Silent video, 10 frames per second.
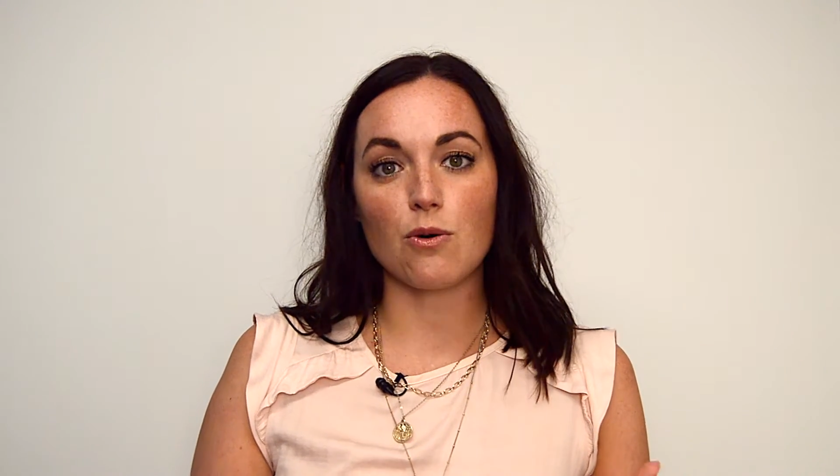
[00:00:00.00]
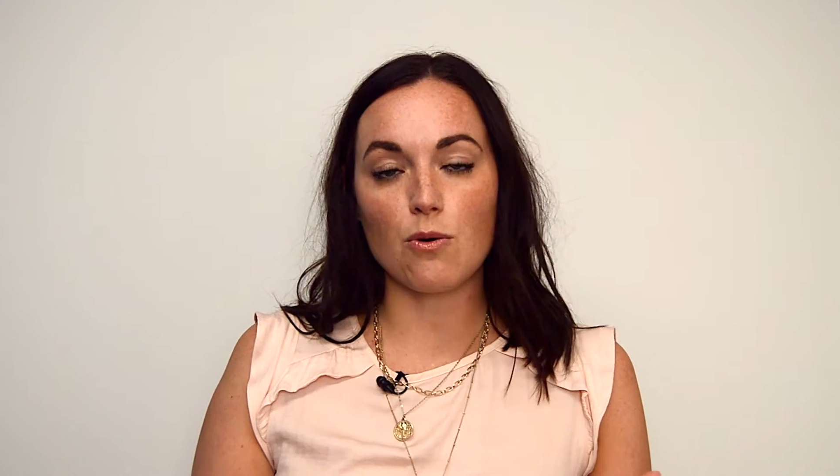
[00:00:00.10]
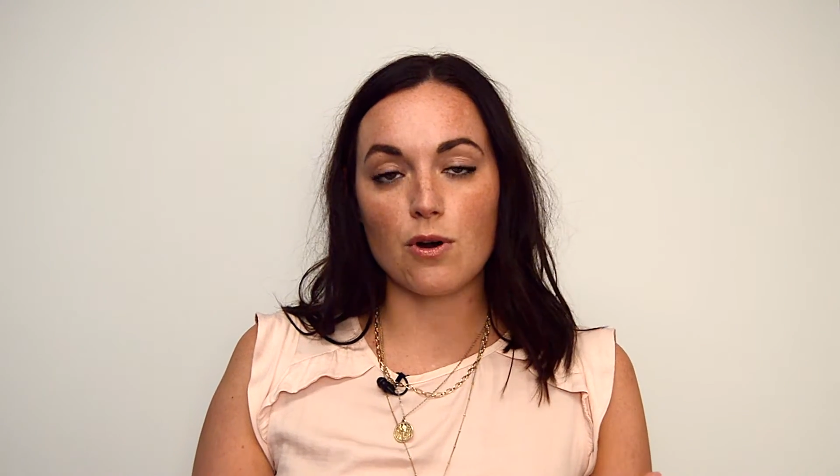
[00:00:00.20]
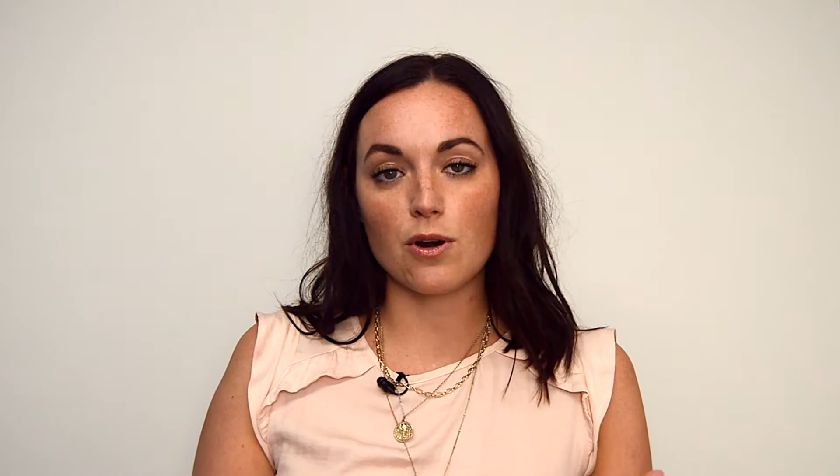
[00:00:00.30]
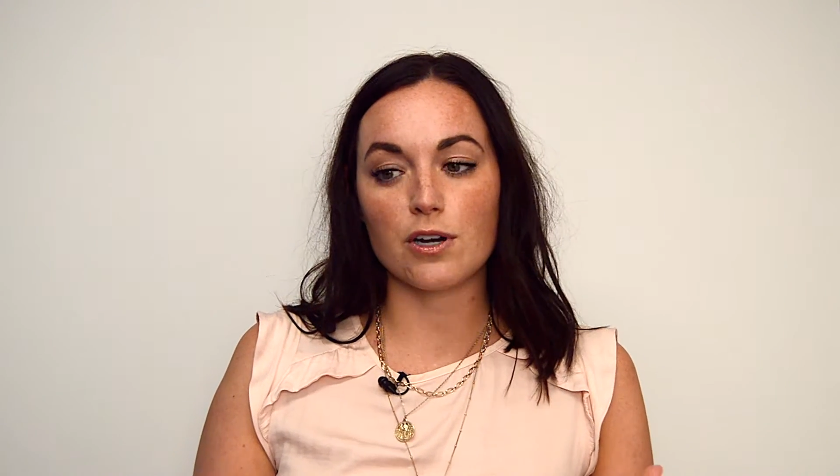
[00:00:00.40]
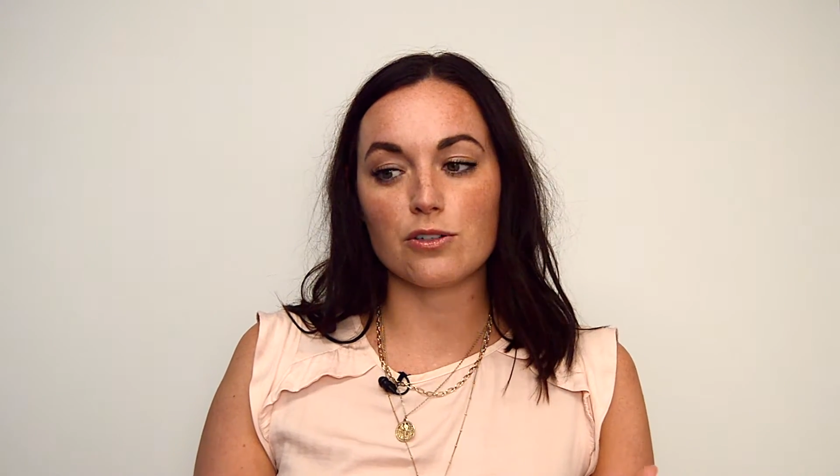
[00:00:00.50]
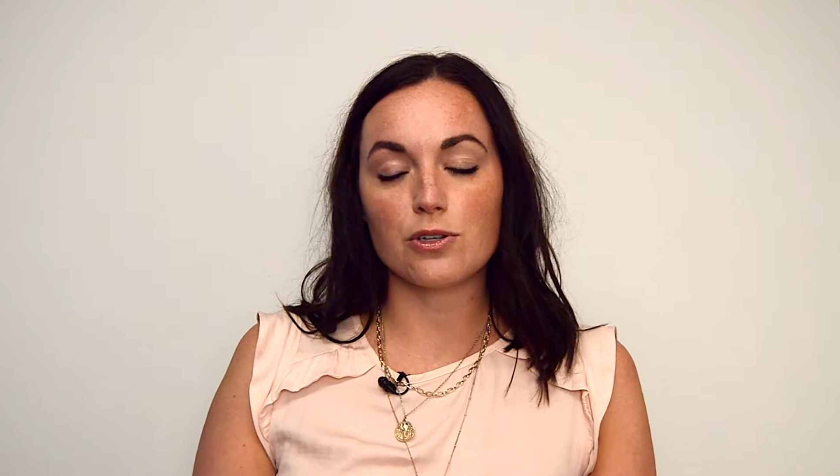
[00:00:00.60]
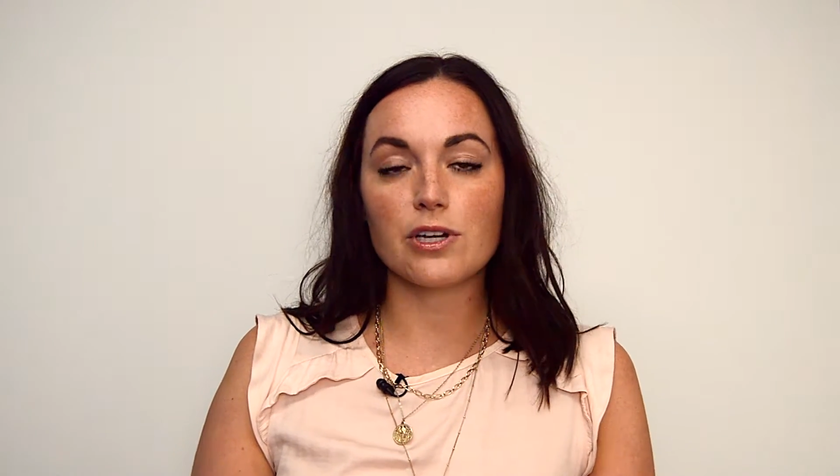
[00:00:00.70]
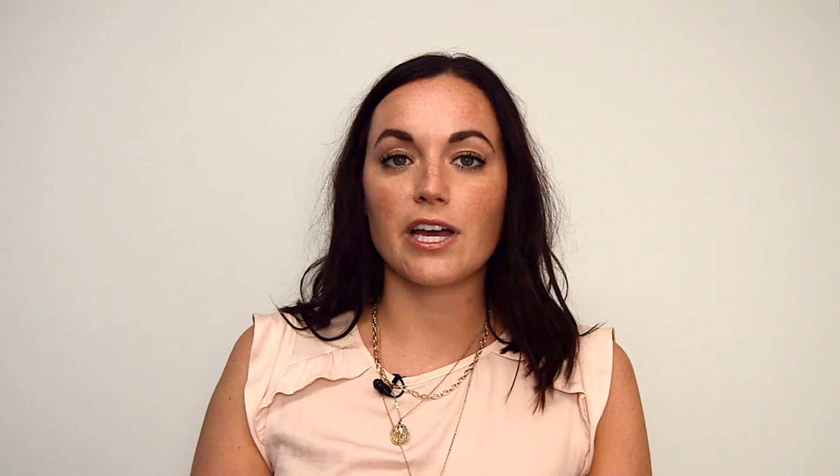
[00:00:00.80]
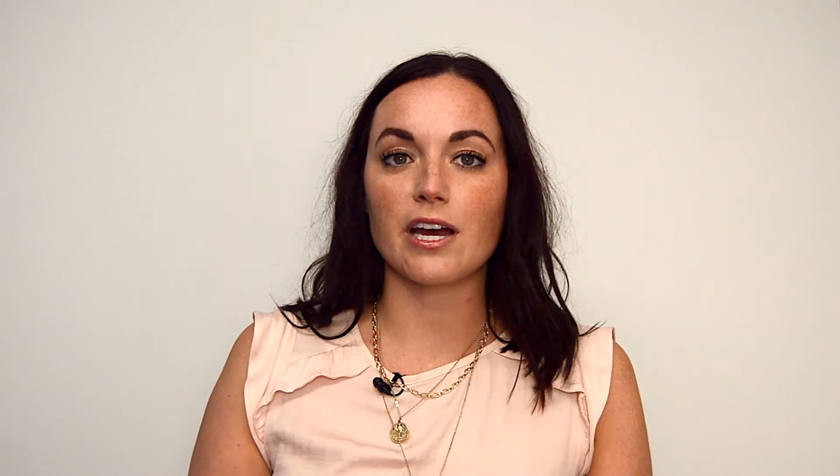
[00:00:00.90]
or
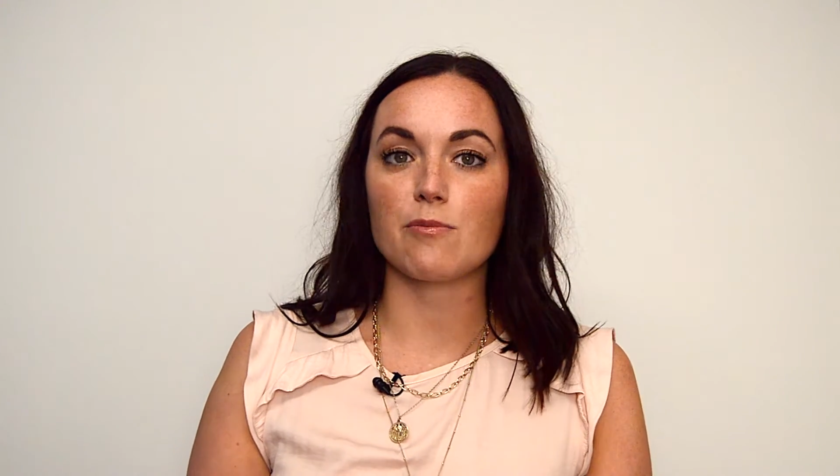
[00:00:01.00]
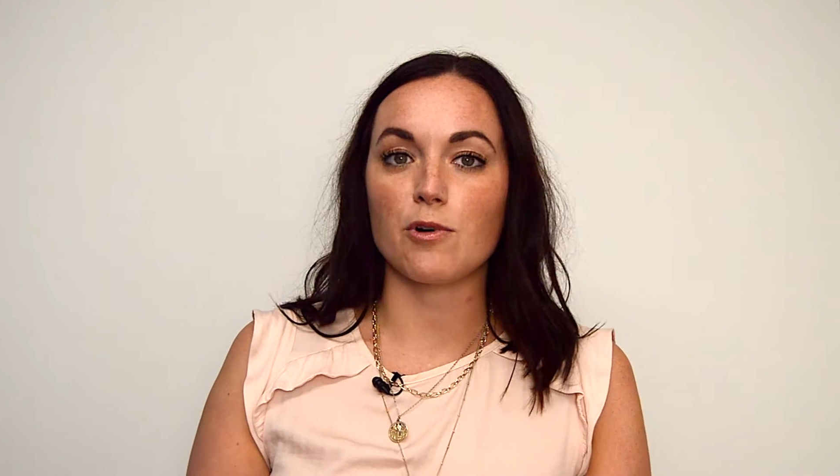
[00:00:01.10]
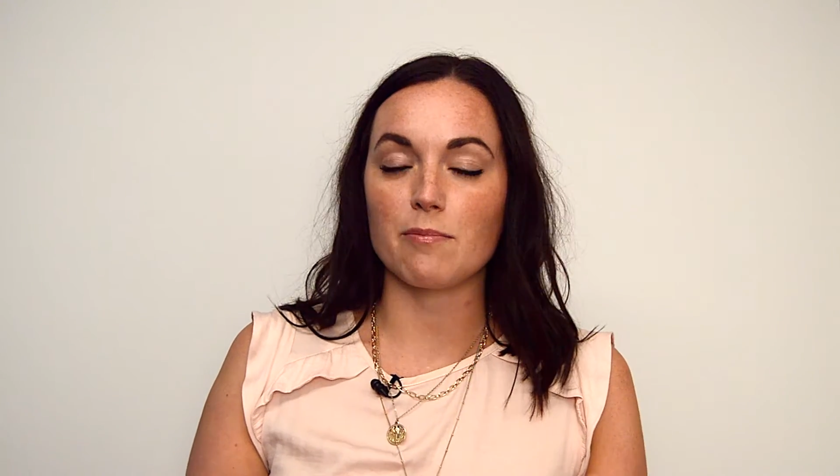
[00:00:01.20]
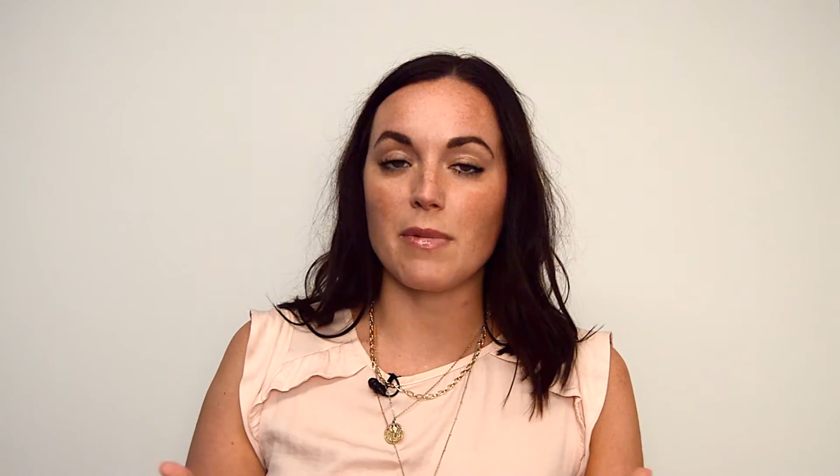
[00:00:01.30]
looking at a more